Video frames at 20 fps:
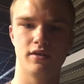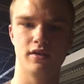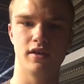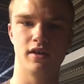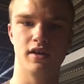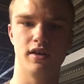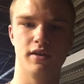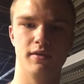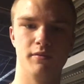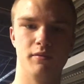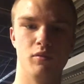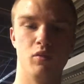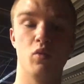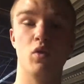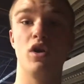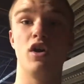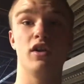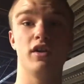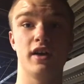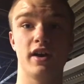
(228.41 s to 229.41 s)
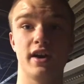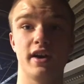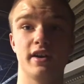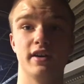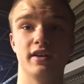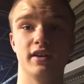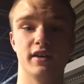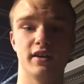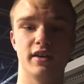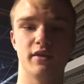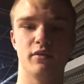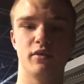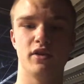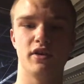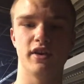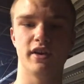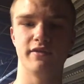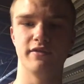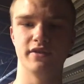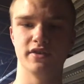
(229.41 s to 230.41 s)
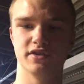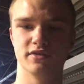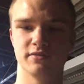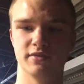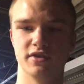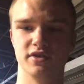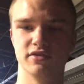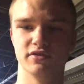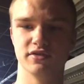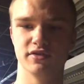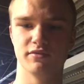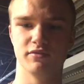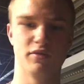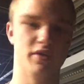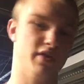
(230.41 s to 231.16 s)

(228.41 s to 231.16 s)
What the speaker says: Walleye, a lot of walleye fishermen use them.